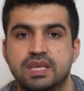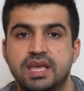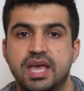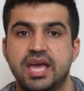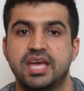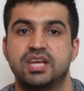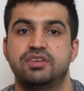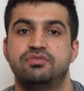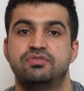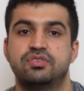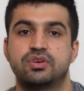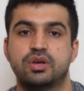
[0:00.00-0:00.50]

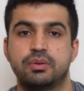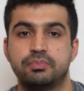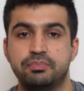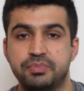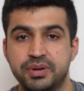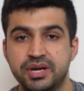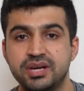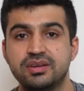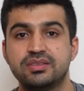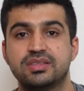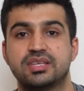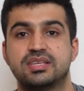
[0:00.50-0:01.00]
And if you
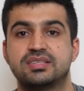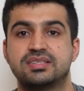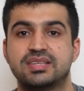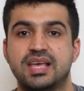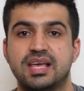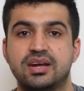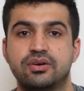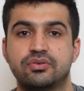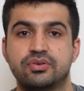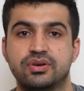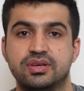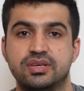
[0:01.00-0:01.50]
compare the
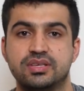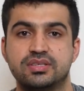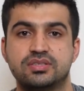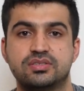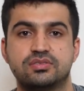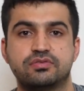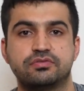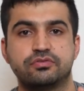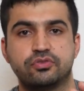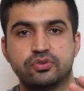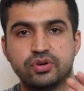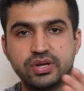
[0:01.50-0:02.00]

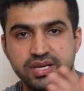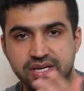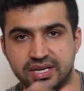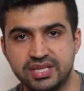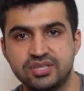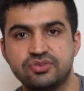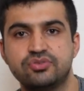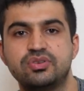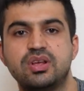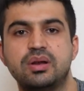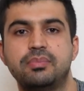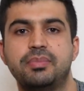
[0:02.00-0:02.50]
salaries for
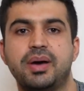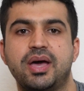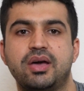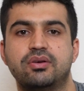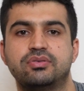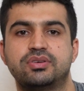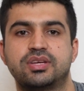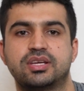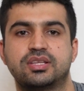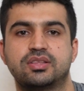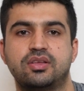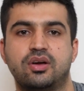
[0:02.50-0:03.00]
industrial
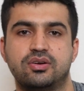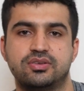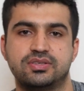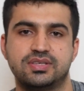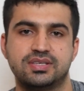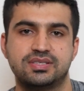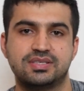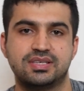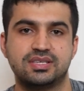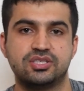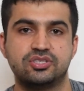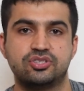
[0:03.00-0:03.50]

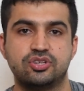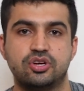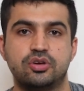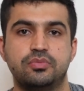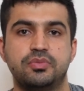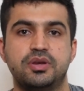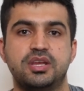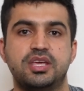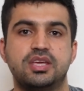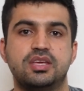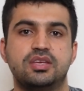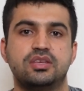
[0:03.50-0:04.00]
biotechnologists in
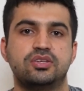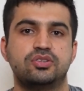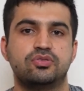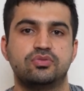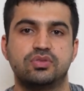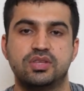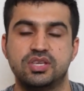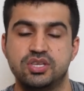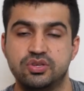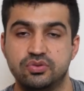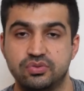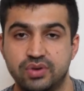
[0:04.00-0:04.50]
Germany to
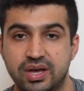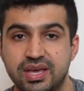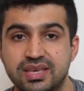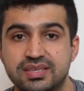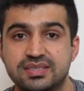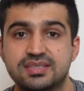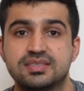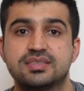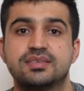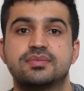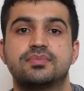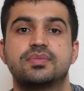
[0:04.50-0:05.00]
the
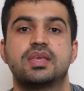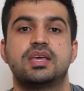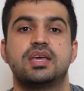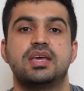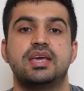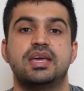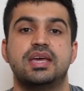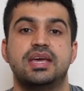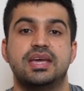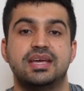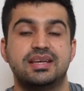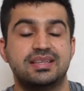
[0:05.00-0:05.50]
US,
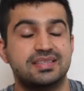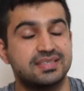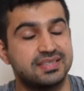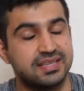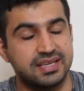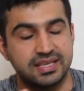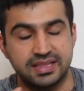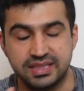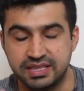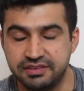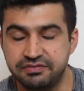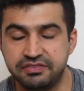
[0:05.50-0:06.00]
it's
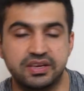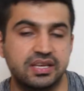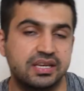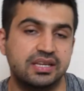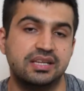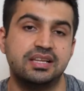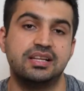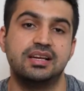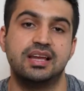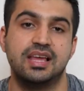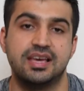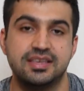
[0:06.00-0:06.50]

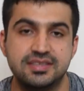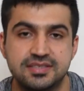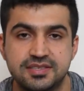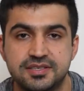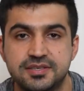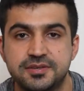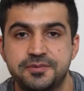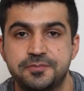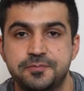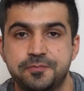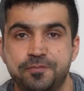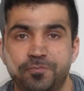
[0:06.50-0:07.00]
significantly
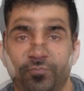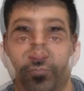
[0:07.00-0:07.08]
less.